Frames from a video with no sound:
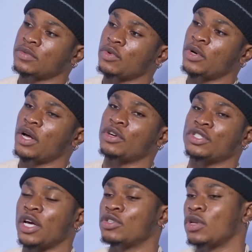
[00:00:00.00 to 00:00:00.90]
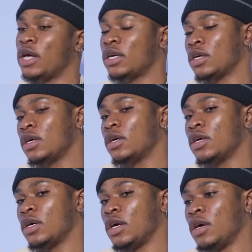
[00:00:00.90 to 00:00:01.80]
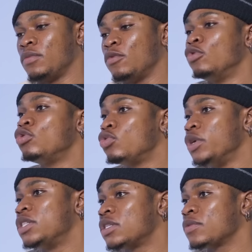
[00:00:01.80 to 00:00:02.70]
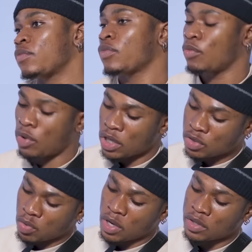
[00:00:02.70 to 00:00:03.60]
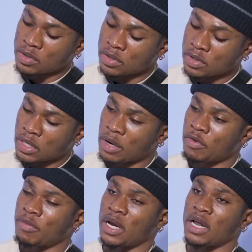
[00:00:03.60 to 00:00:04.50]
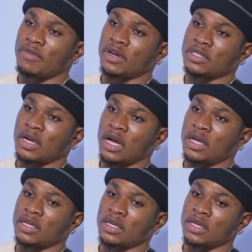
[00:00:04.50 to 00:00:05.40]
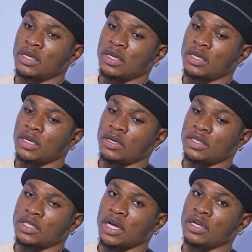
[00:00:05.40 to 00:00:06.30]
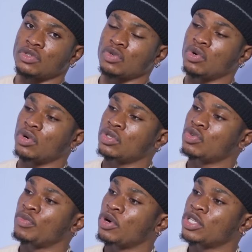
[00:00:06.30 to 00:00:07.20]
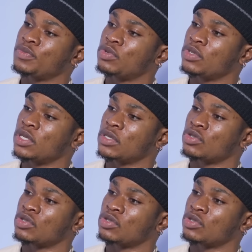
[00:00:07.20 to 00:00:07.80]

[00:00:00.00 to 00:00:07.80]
When I was trying to like lose weight, but one time of my life, I decided to go into bodybuilding.